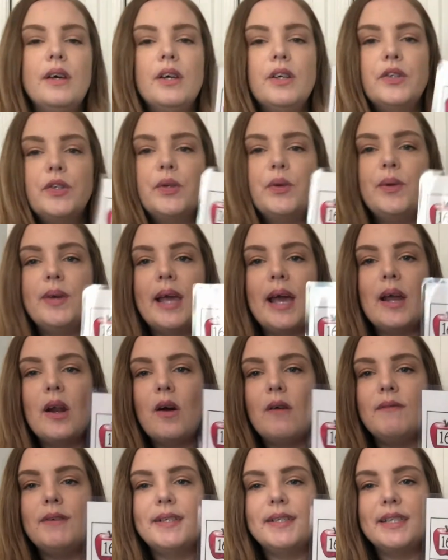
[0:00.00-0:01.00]
So you can
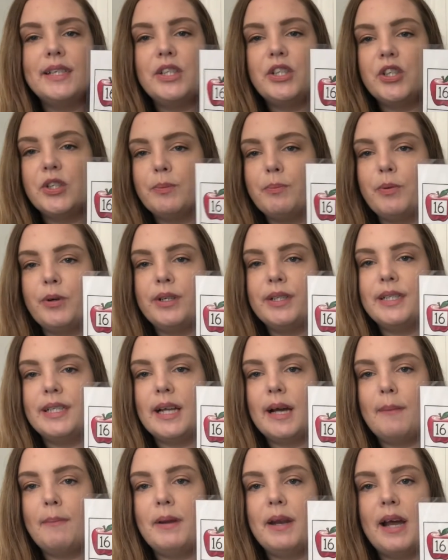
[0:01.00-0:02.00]
obviously just print it
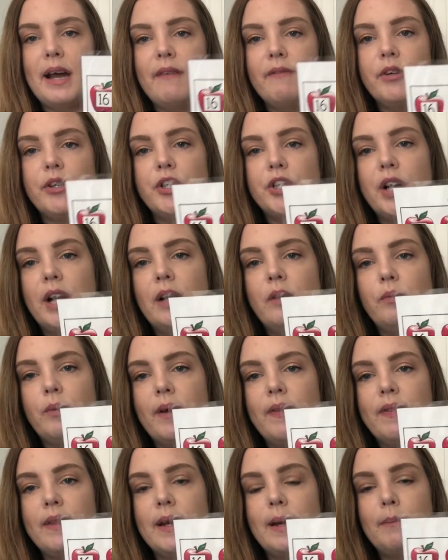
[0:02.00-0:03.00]
up and have your child
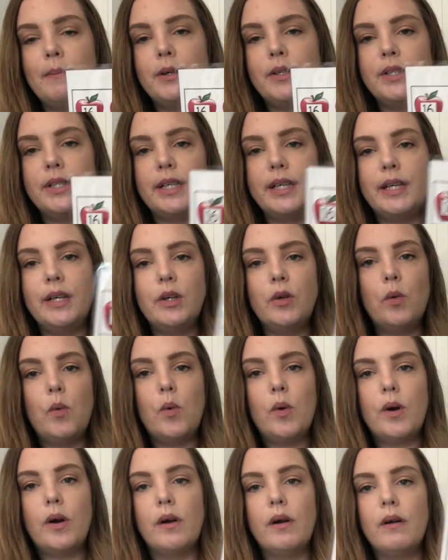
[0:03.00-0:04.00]
write the numbers in,
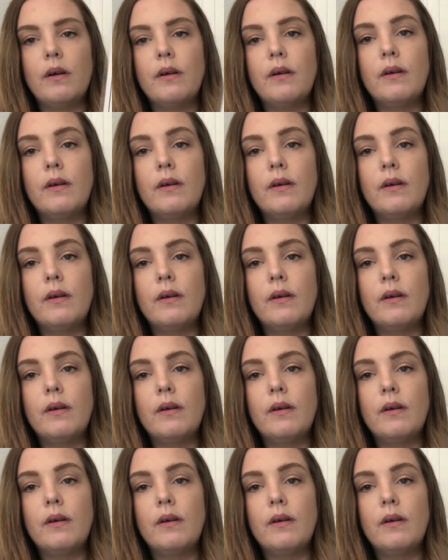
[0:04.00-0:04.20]
or